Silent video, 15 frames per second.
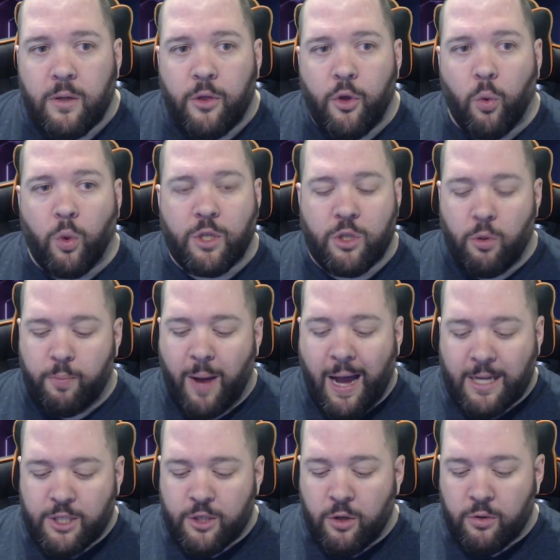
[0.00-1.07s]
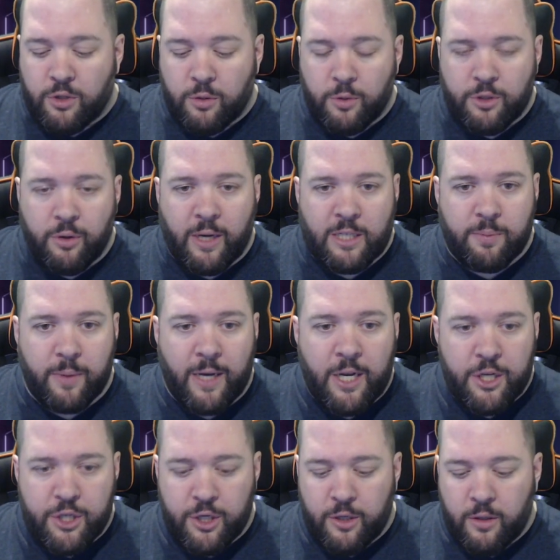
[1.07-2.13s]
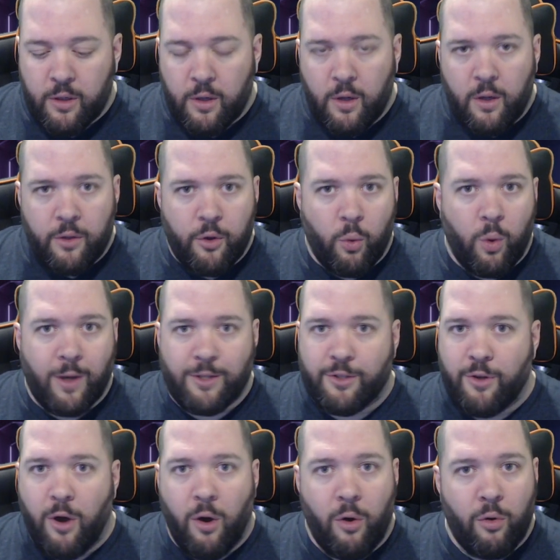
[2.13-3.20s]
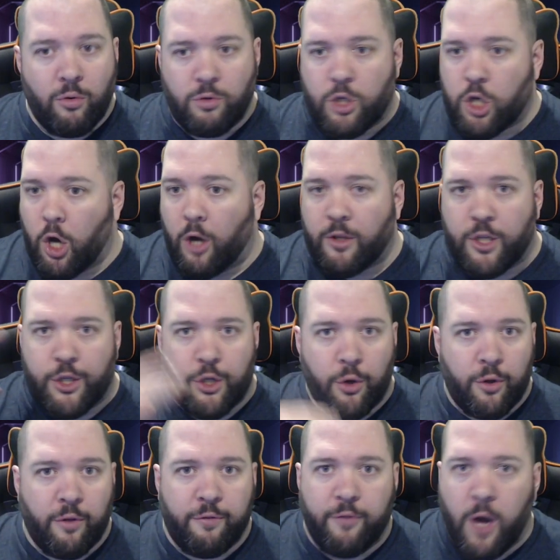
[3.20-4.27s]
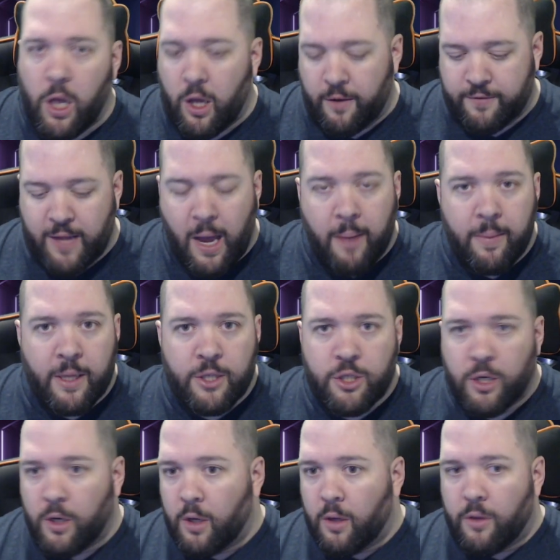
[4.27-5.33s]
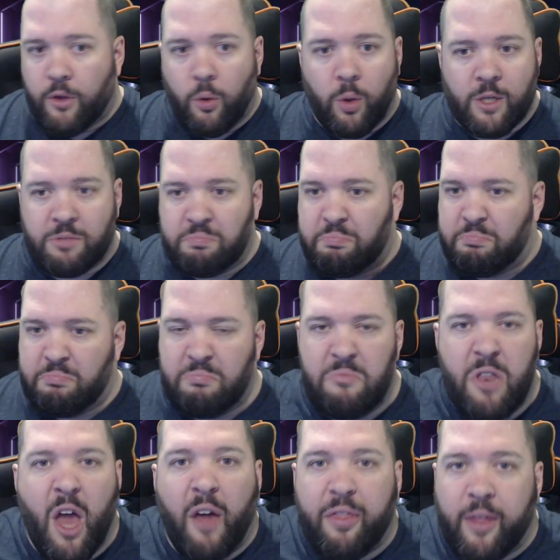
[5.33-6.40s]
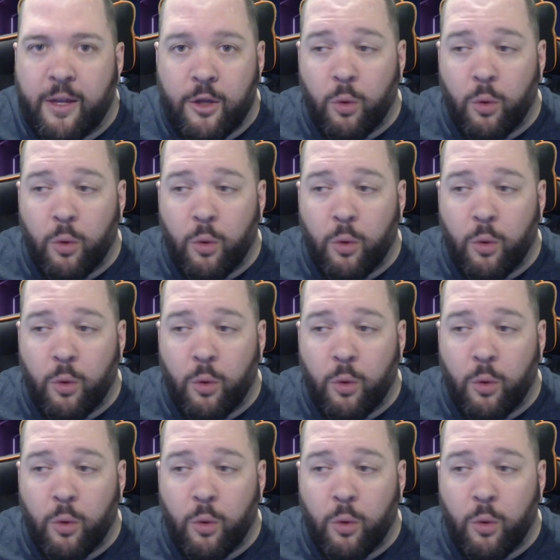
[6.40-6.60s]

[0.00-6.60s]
There was no patch notes, there was no explanation, there was no chart to show you the fall off damage, there was nothing.